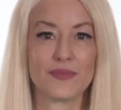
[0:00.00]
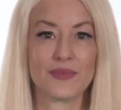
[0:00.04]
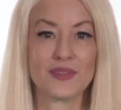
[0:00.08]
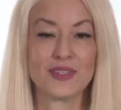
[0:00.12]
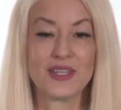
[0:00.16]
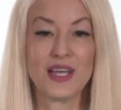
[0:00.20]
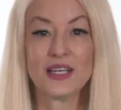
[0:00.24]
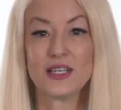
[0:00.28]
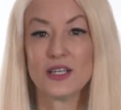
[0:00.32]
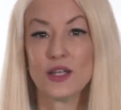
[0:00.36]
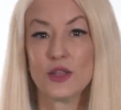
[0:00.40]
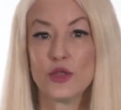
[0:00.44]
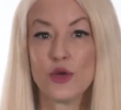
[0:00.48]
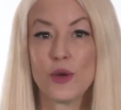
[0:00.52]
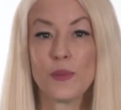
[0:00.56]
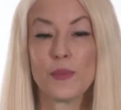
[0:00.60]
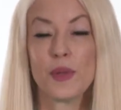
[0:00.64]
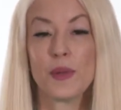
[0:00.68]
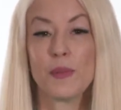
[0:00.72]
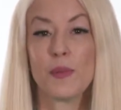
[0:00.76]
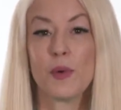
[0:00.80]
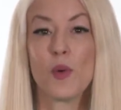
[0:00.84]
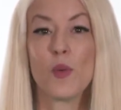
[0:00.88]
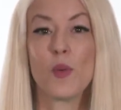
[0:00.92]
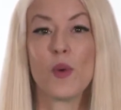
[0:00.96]
Tata thought
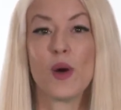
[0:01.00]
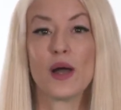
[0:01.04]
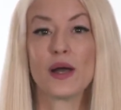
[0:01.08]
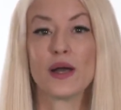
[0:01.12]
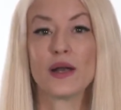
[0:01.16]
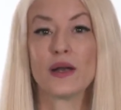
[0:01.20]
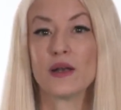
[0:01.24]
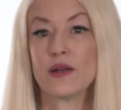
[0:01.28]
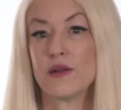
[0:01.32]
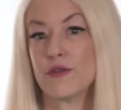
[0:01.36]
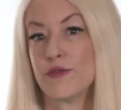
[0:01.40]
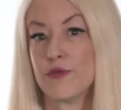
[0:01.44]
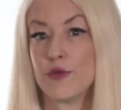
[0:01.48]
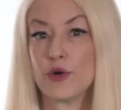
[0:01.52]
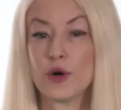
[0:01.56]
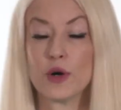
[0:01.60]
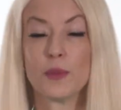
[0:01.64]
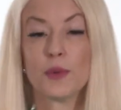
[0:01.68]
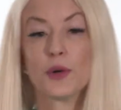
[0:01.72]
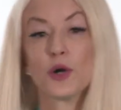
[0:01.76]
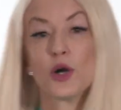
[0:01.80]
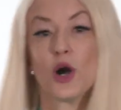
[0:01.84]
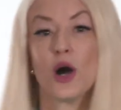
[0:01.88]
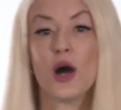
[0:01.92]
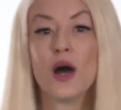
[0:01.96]
people wanted an
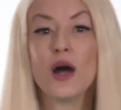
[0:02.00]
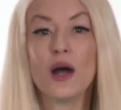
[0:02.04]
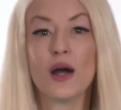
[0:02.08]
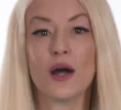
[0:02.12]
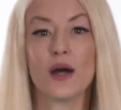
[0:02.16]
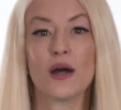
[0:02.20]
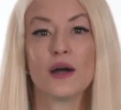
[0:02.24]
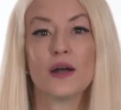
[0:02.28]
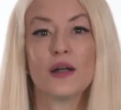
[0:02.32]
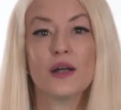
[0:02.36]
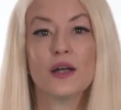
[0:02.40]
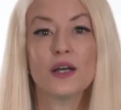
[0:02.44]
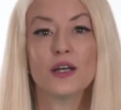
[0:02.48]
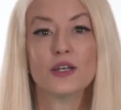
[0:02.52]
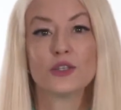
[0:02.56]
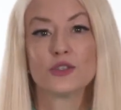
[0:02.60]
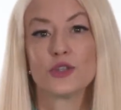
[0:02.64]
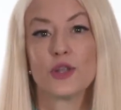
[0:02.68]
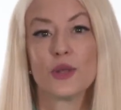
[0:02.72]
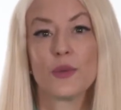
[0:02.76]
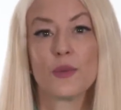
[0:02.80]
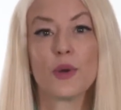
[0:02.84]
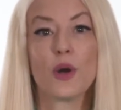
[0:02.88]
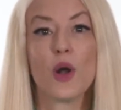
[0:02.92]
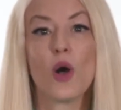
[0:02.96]
affordable car, so
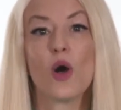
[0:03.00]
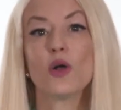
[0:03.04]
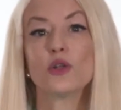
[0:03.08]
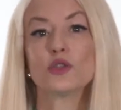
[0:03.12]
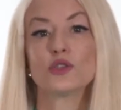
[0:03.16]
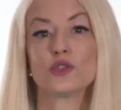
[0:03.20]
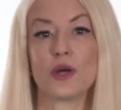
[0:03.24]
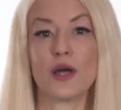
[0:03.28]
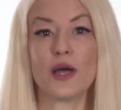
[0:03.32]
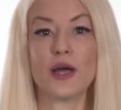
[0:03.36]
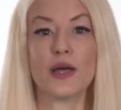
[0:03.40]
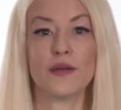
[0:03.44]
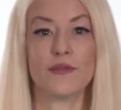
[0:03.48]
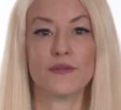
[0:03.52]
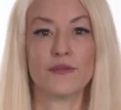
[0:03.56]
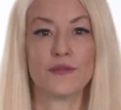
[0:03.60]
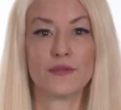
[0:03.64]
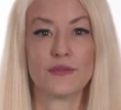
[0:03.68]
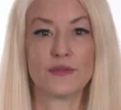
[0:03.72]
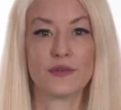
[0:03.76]
they would all drive.